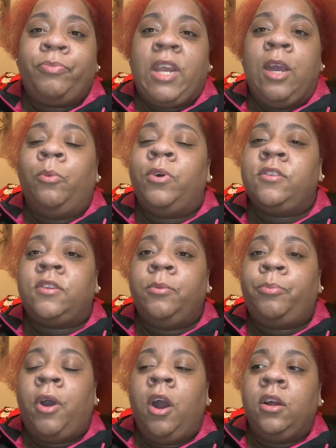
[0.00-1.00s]
It
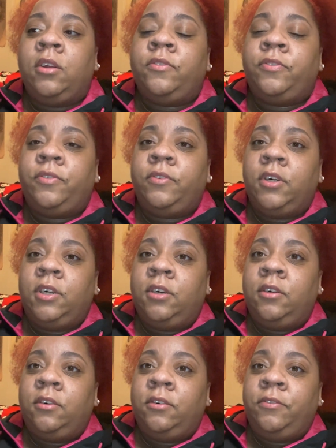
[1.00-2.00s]
wasn't part of
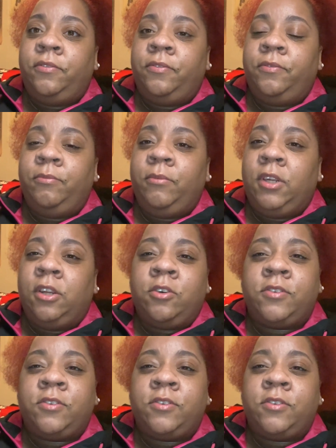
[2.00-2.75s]
you know,